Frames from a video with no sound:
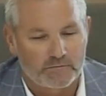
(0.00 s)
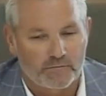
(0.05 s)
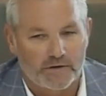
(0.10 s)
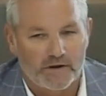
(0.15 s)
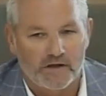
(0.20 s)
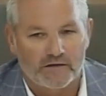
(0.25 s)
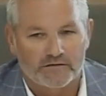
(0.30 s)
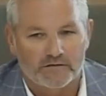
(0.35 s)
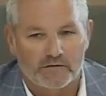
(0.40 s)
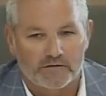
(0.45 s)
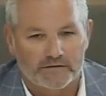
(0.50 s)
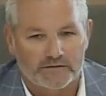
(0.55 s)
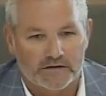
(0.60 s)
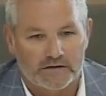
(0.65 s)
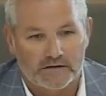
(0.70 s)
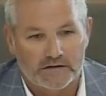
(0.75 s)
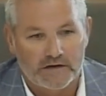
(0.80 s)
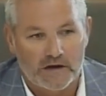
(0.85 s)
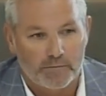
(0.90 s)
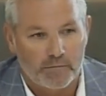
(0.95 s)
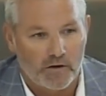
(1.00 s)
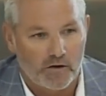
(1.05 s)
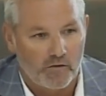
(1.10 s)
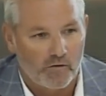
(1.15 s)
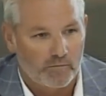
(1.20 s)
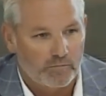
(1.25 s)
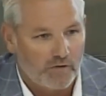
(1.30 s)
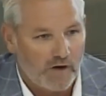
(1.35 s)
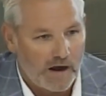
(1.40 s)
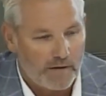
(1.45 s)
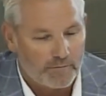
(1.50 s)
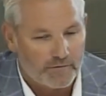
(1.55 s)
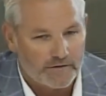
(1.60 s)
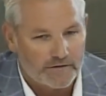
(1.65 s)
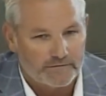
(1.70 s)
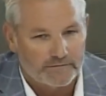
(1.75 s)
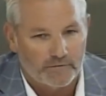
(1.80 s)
We also have to clean up our own property.